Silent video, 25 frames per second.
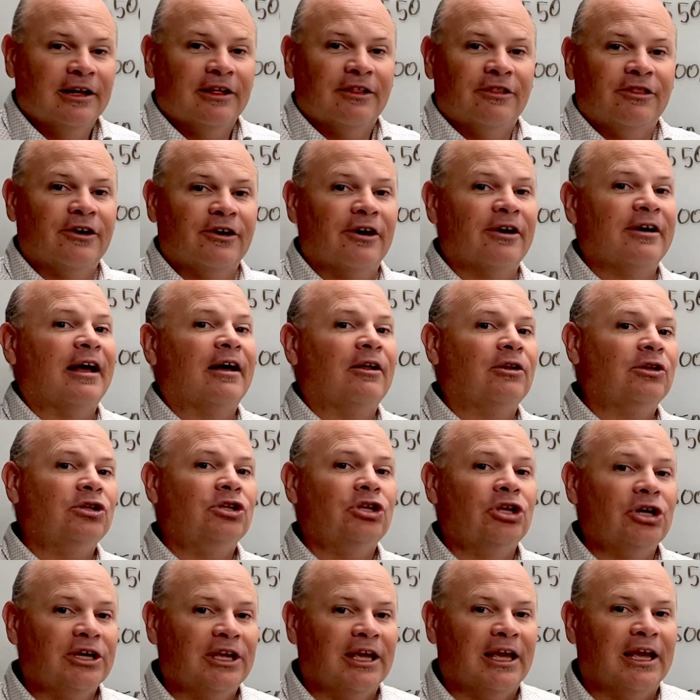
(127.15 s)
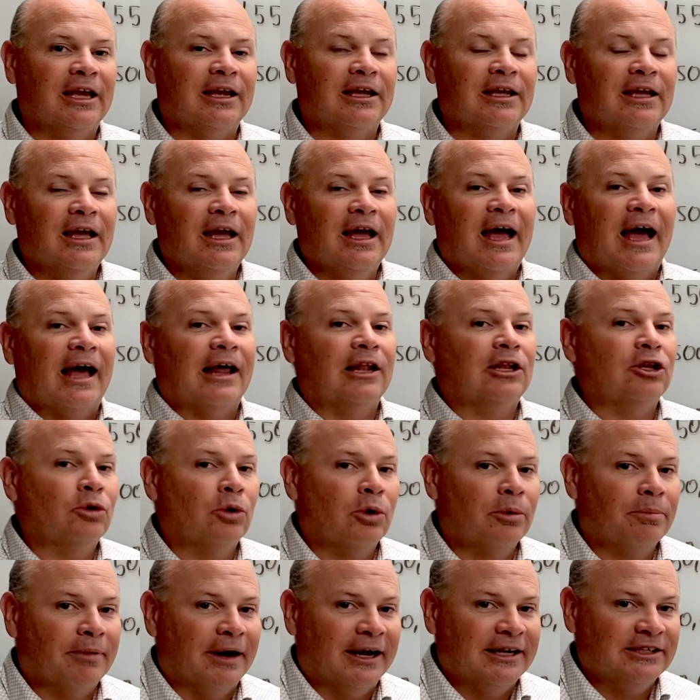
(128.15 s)
they're now looking at
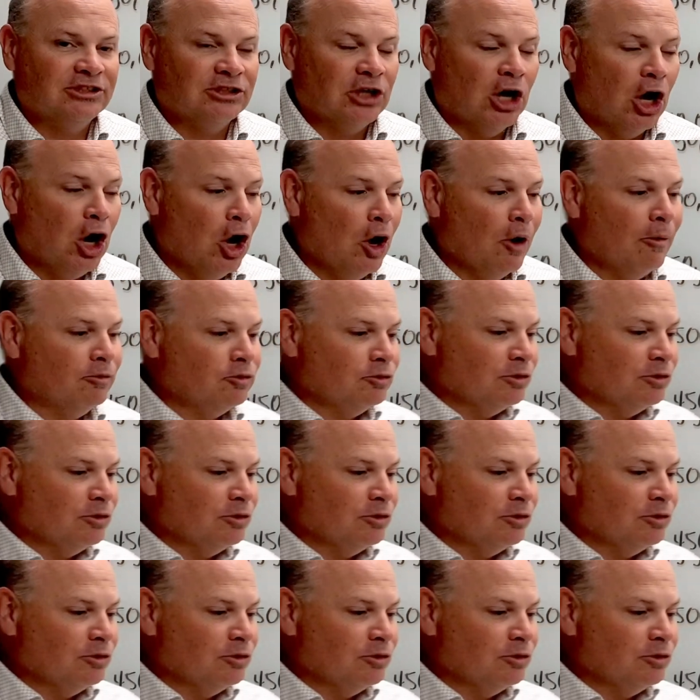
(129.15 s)
lower priced homes,